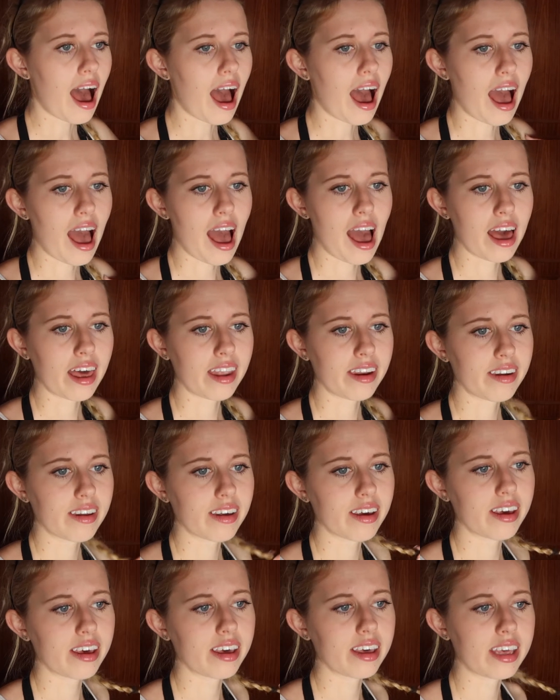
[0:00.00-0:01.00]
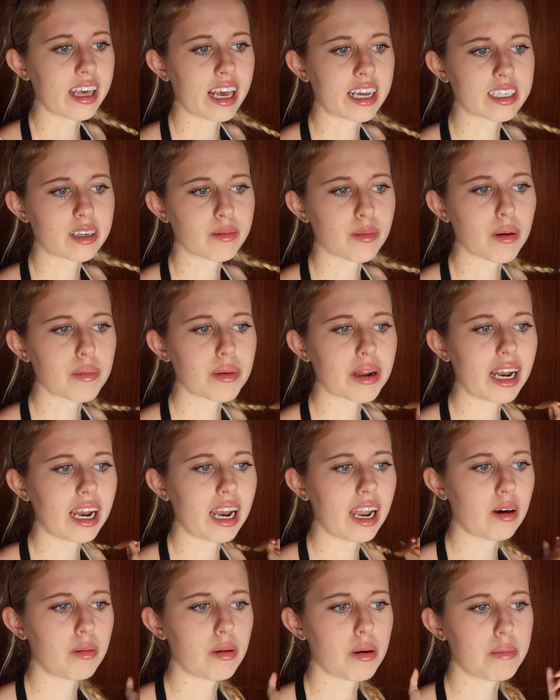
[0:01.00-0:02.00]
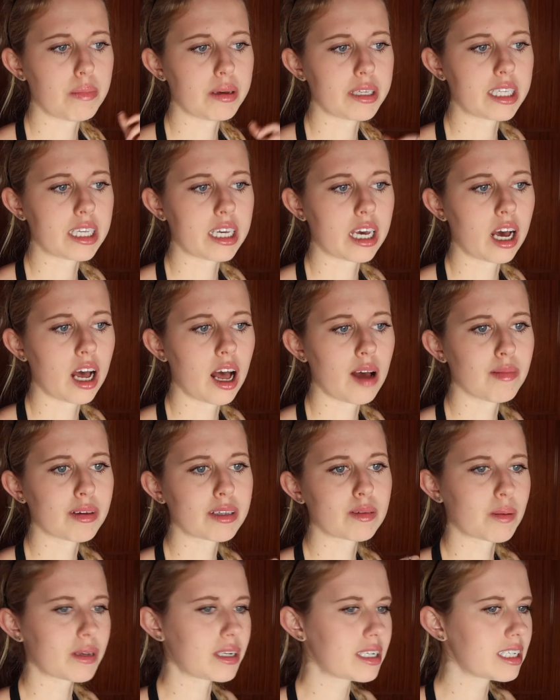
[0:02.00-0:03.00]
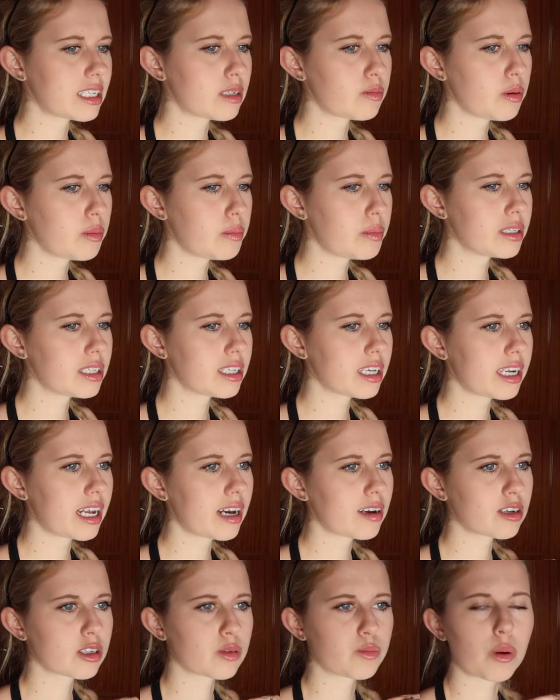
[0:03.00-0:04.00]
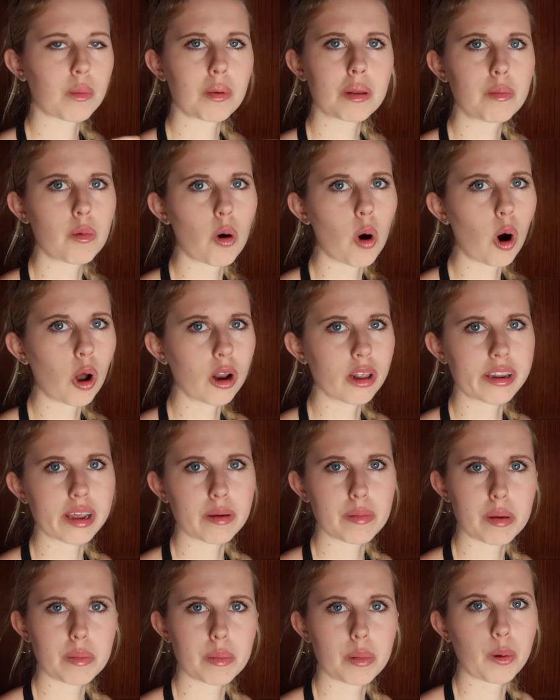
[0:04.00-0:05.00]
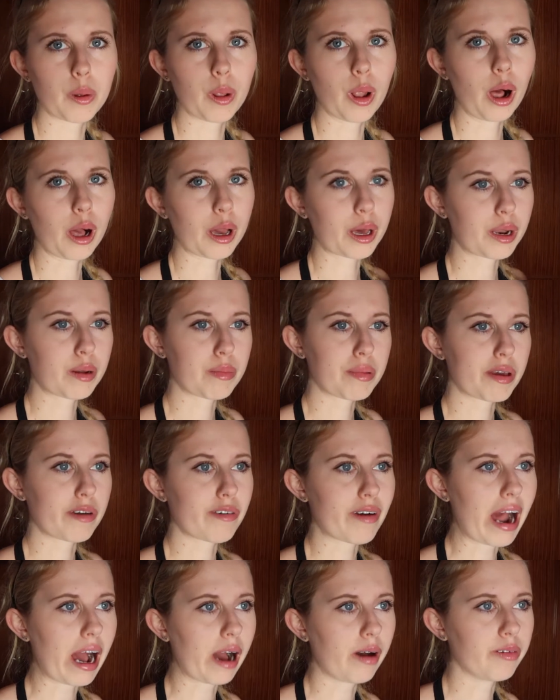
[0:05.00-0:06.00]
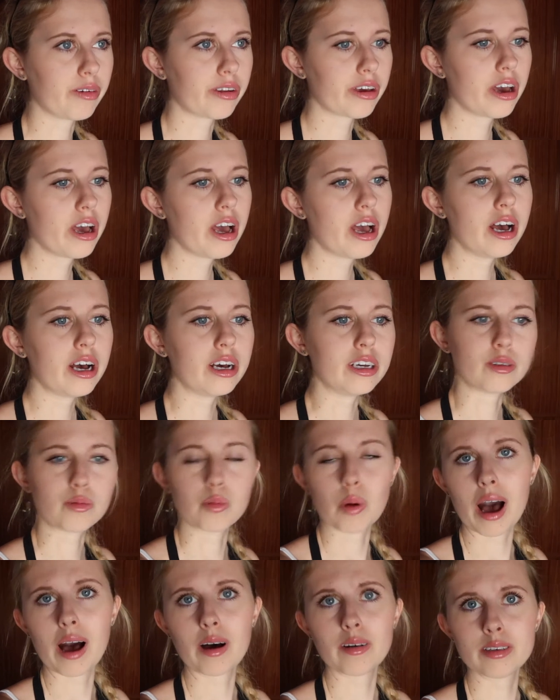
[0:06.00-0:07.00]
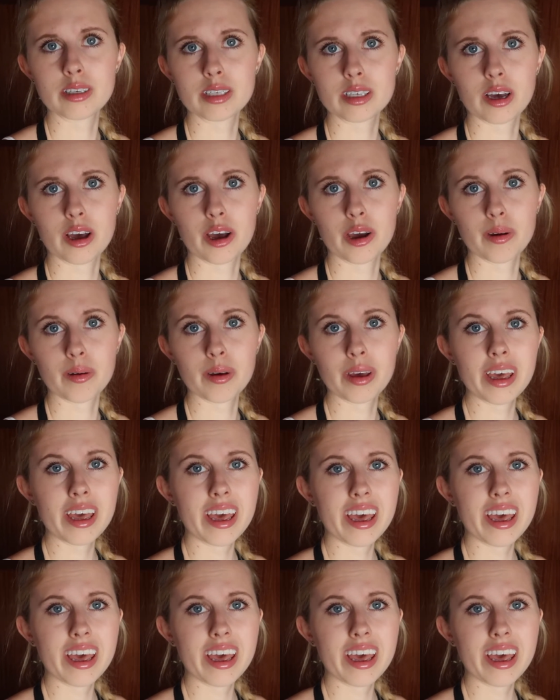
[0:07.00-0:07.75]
and yes it might be a little bit busier i'm expecting it to be busier now because probably more holiday people are going to be around as well so